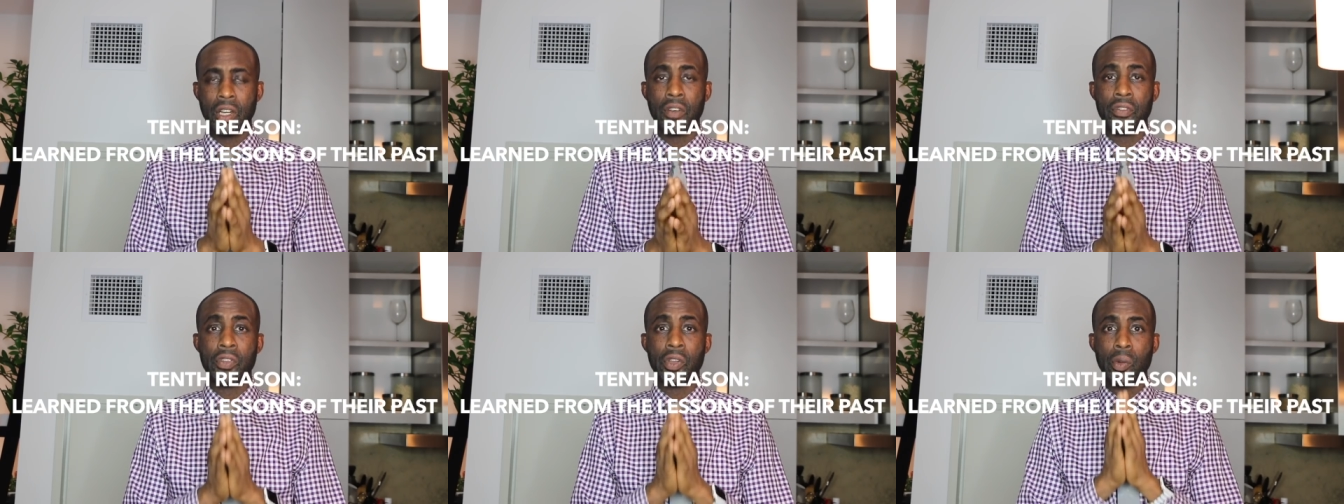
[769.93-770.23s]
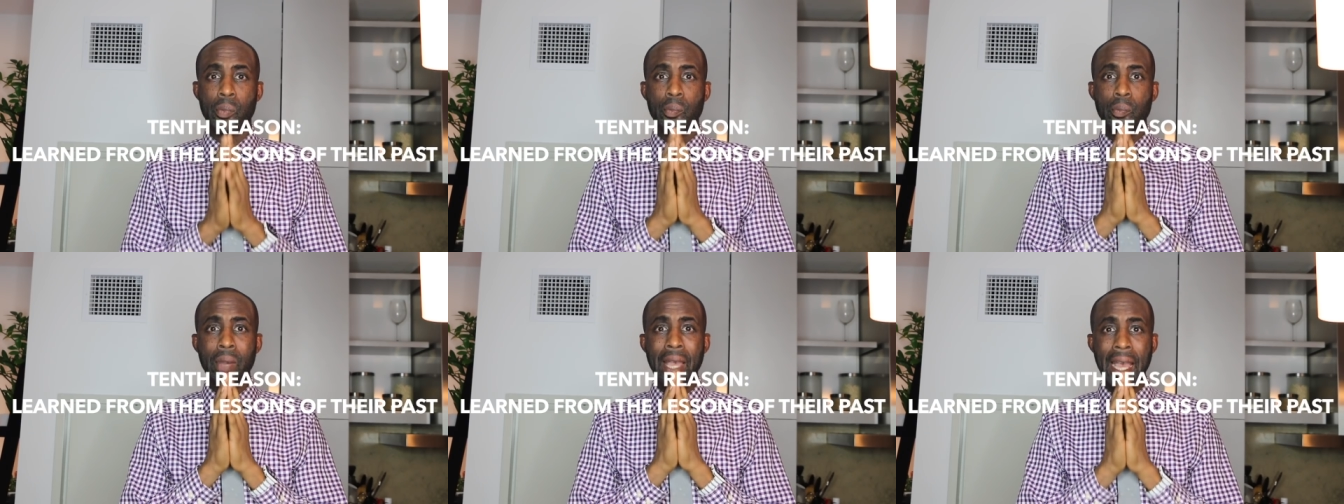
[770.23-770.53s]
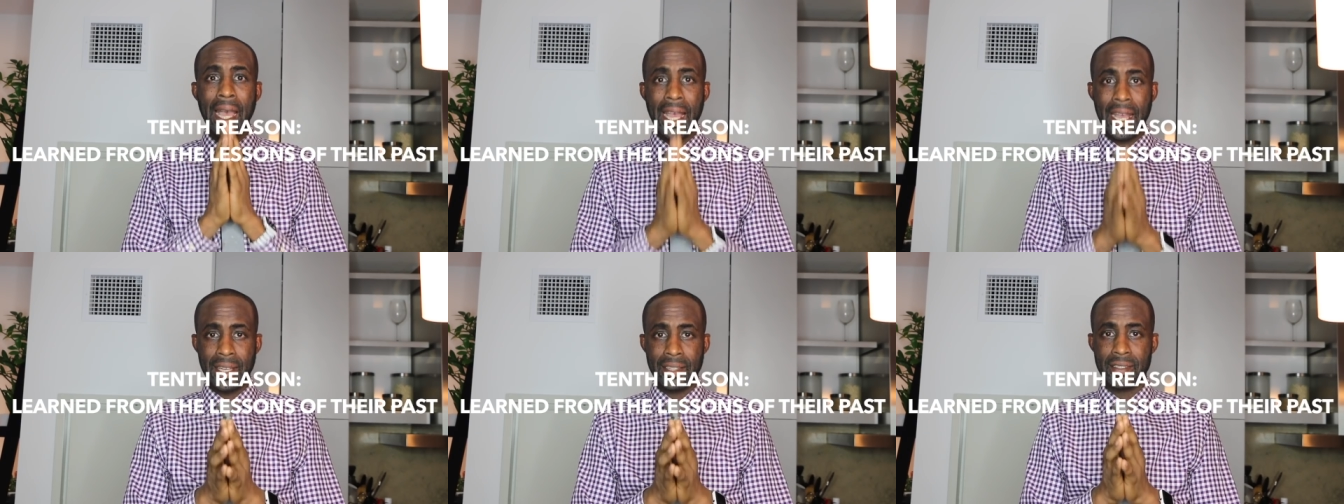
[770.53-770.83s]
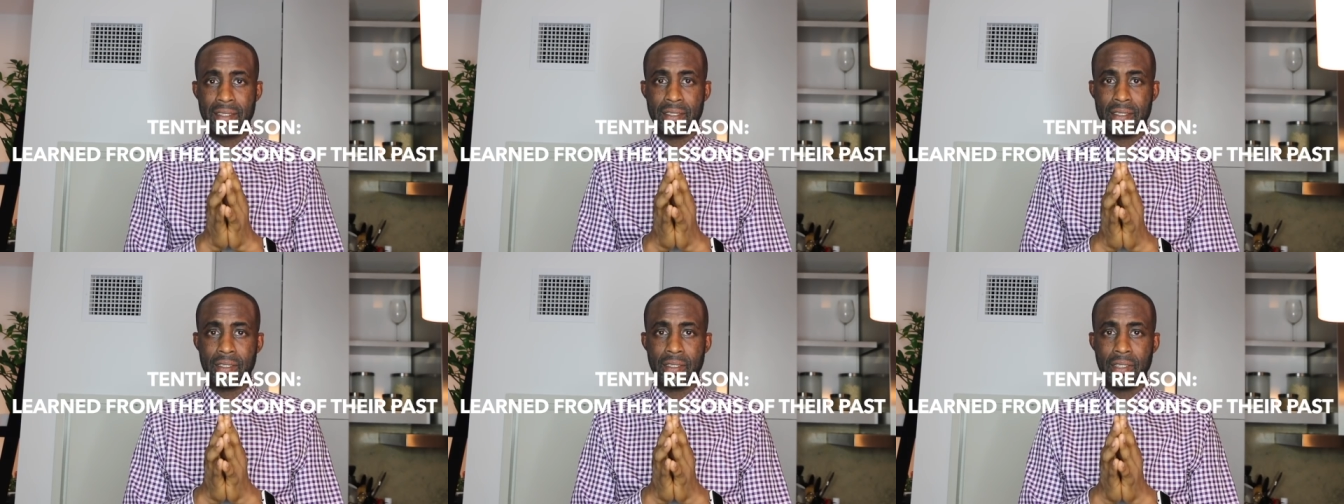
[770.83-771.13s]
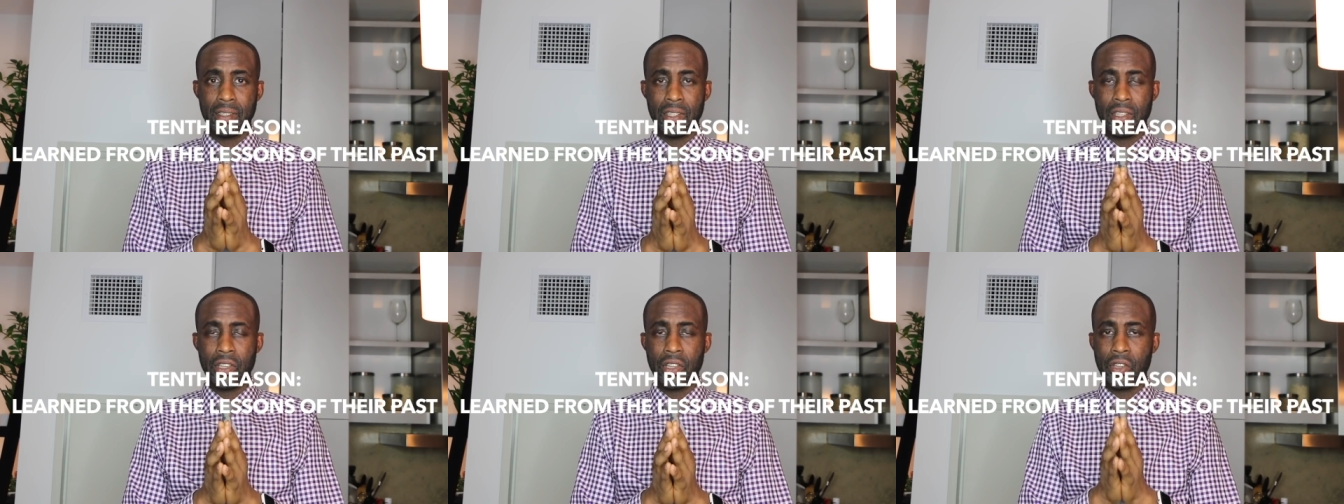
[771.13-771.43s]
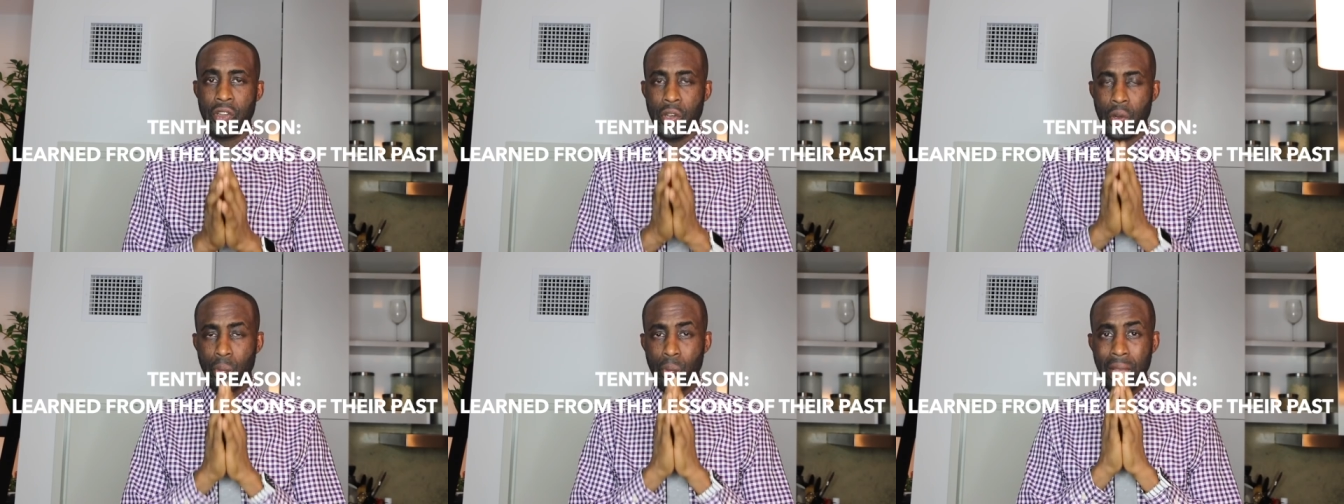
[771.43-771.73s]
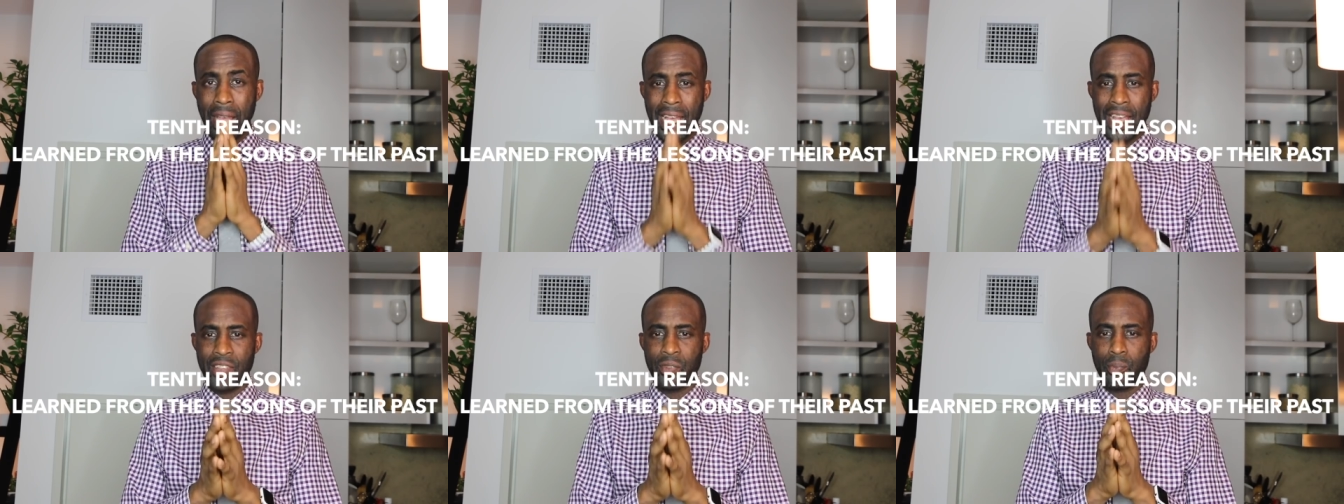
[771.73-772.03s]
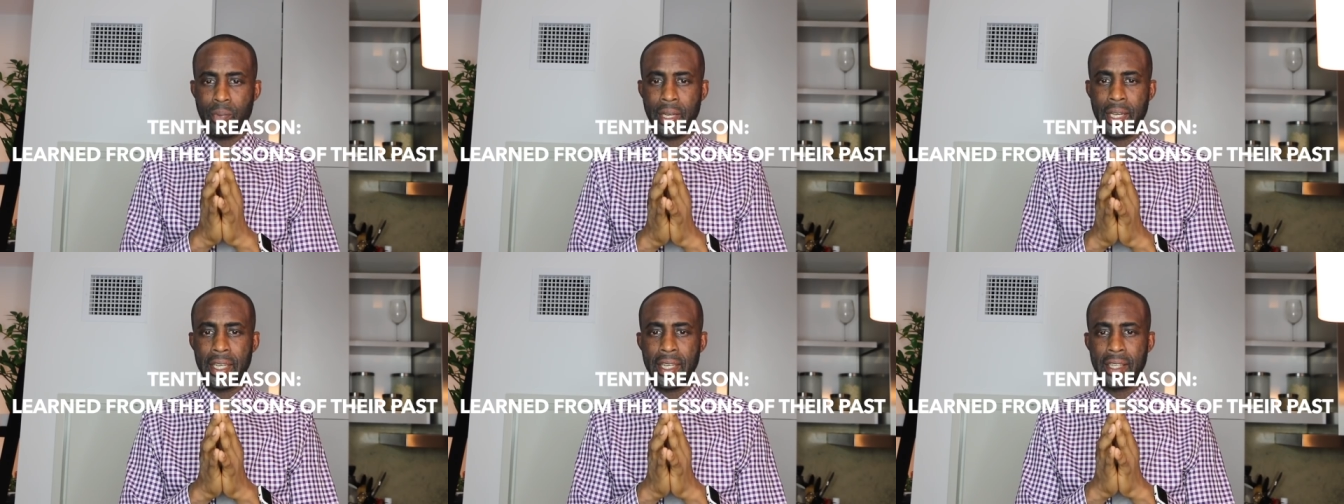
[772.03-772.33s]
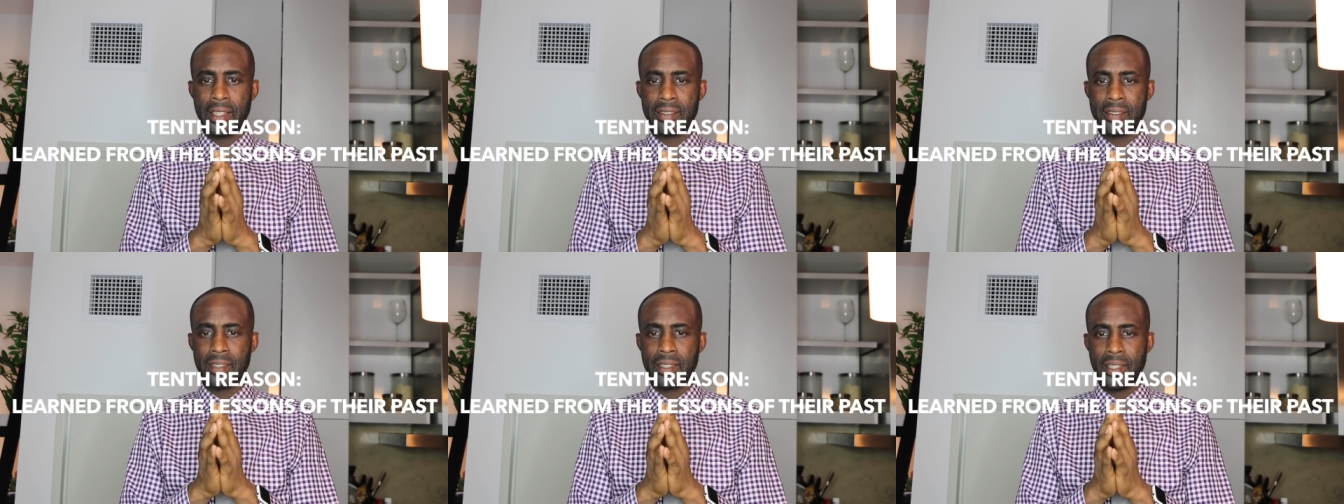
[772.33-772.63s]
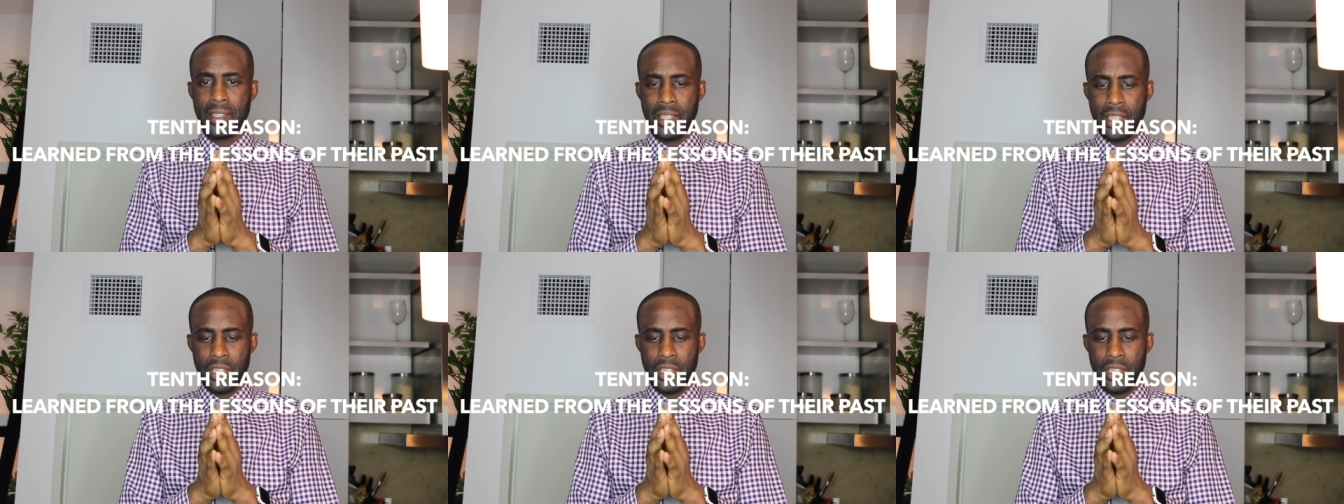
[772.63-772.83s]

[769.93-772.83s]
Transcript: of their past bikes.